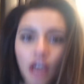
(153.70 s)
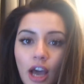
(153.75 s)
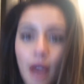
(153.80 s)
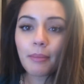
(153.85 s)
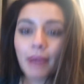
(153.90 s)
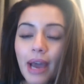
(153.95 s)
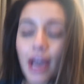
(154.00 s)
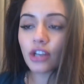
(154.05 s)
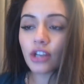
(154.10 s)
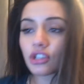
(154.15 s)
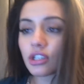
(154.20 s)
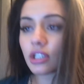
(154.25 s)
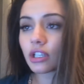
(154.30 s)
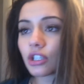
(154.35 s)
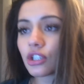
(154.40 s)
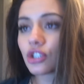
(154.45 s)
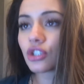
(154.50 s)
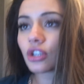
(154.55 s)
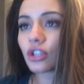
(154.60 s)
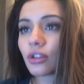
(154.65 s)
I'm actually
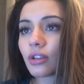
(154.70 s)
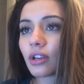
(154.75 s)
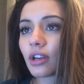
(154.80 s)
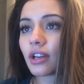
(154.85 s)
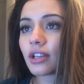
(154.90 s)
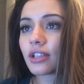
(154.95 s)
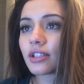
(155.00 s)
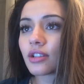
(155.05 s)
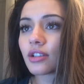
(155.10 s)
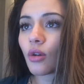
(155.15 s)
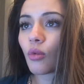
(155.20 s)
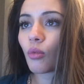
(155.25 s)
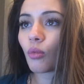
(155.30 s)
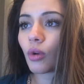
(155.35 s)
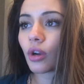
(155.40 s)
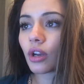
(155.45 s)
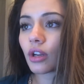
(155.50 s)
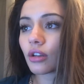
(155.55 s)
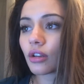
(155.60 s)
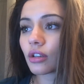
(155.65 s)
going to show you guys
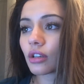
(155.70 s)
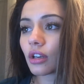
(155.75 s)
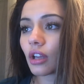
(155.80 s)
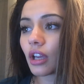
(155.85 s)
what it looked